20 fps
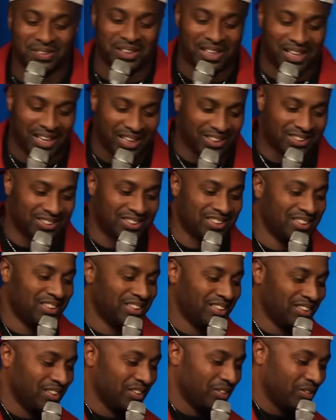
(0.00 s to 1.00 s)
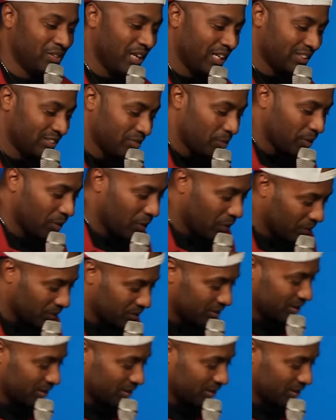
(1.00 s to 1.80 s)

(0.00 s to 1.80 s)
You guys, you guys have been on